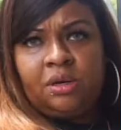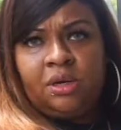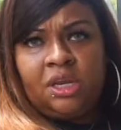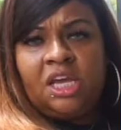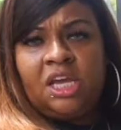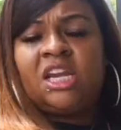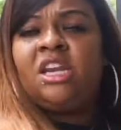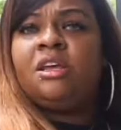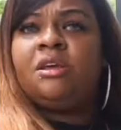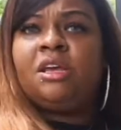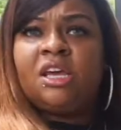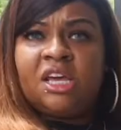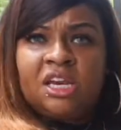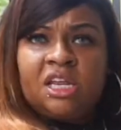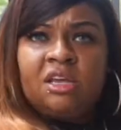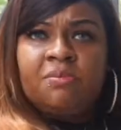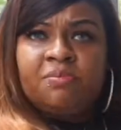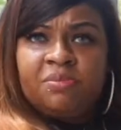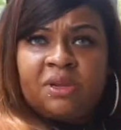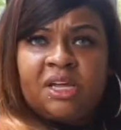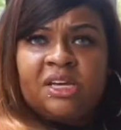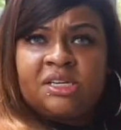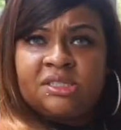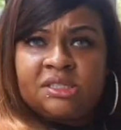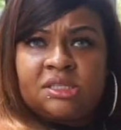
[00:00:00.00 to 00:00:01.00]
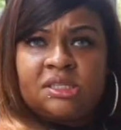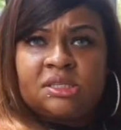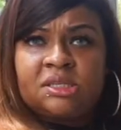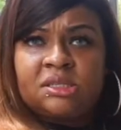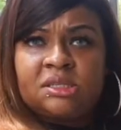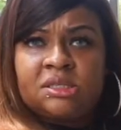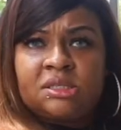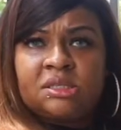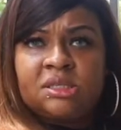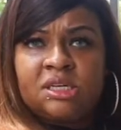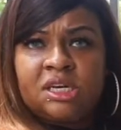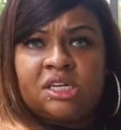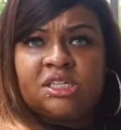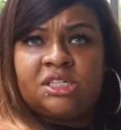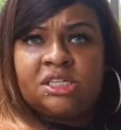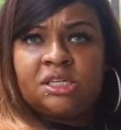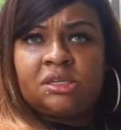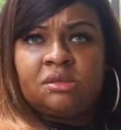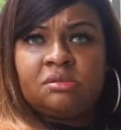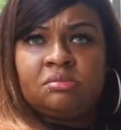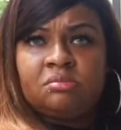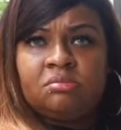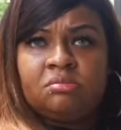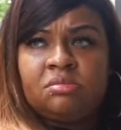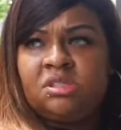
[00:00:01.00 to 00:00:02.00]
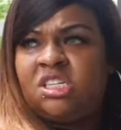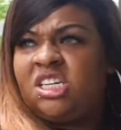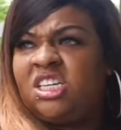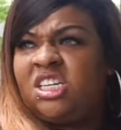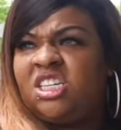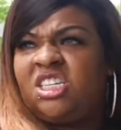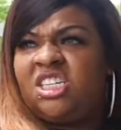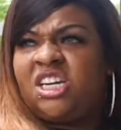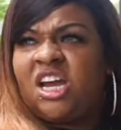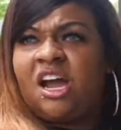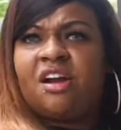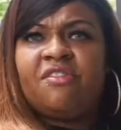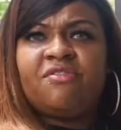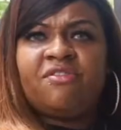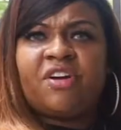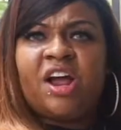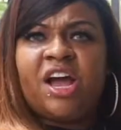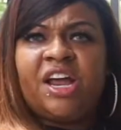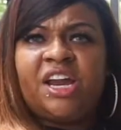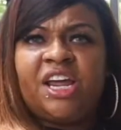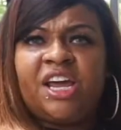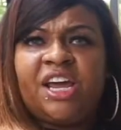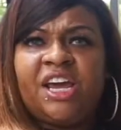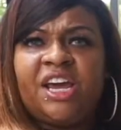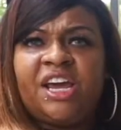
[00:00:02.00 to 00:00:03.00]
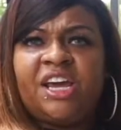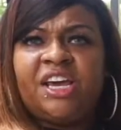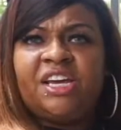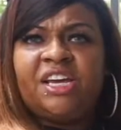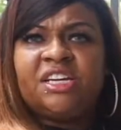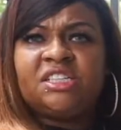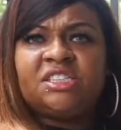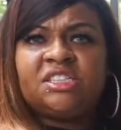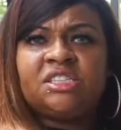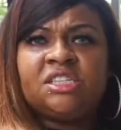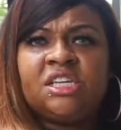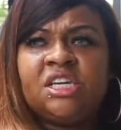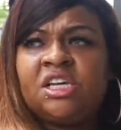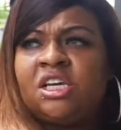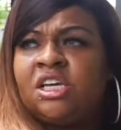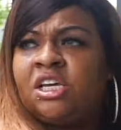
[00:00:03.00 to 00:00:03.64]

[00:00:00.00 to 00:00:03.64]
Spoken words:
Any place's kitchen. TGI Fridays,